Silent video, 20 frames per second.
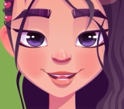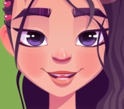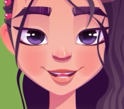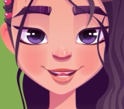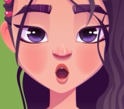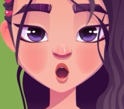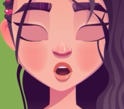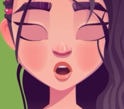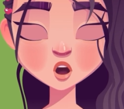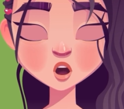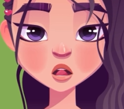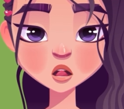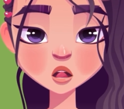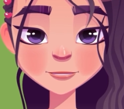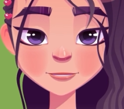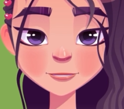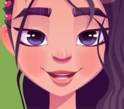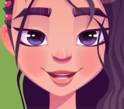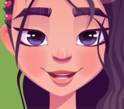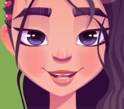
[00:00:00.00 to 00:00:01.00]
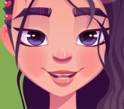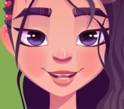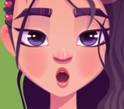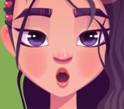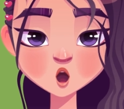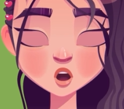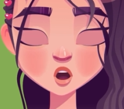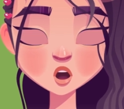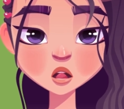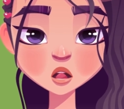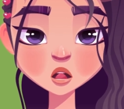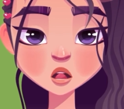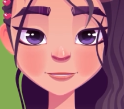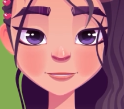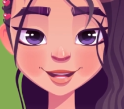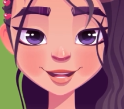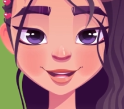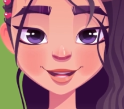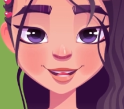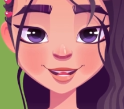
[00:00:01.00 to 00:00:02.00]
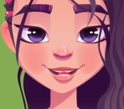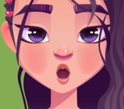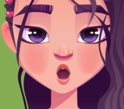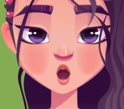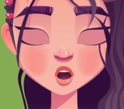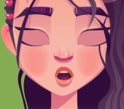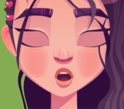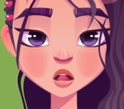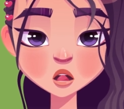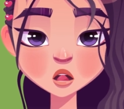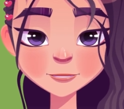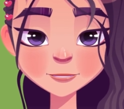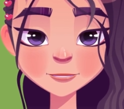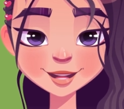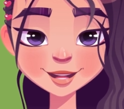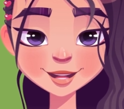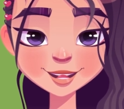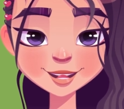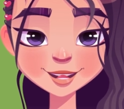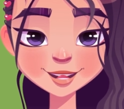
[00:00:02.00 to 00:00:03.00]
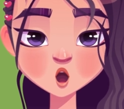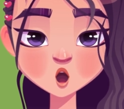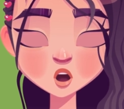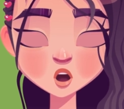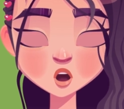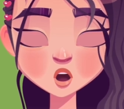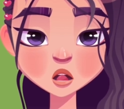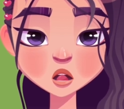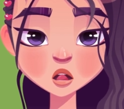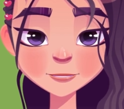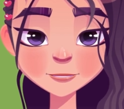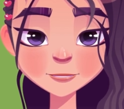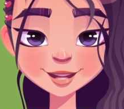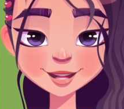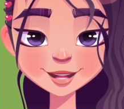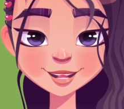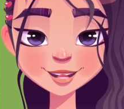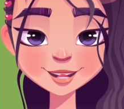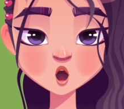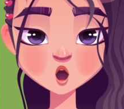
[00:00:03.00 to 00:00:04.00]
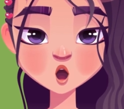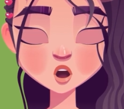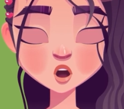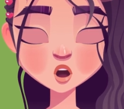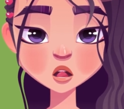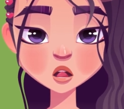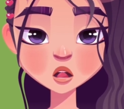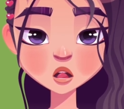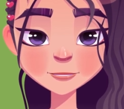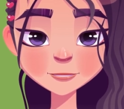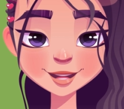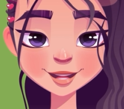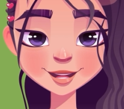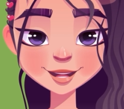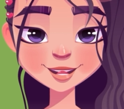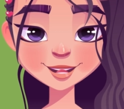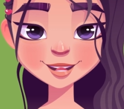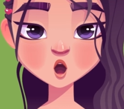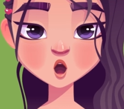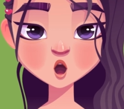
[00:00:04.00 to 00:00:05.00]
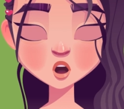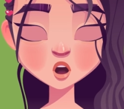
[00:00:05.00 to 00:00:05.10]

canoe and oars in the garage of the house his mother was renting, and they were excited to take